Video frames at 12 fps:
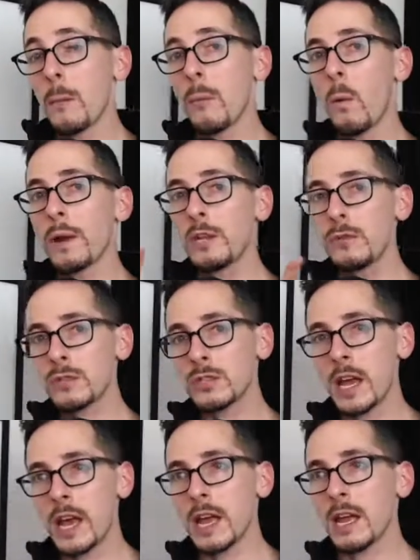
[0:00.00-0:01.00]
But when you
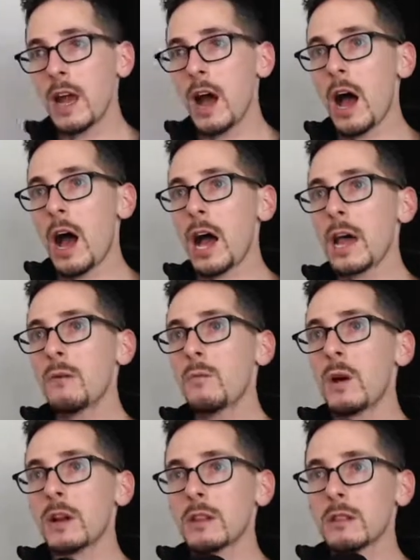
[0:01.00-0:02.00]
say, I
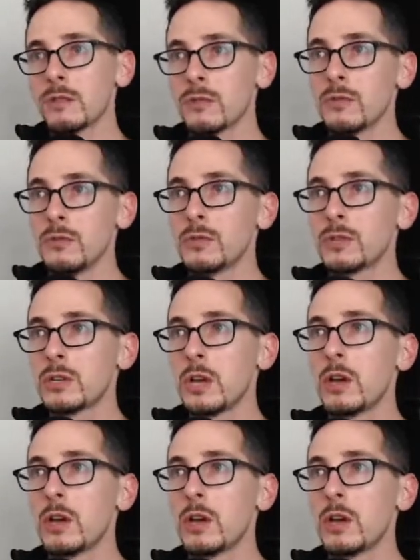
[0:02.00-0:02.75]
wanna lose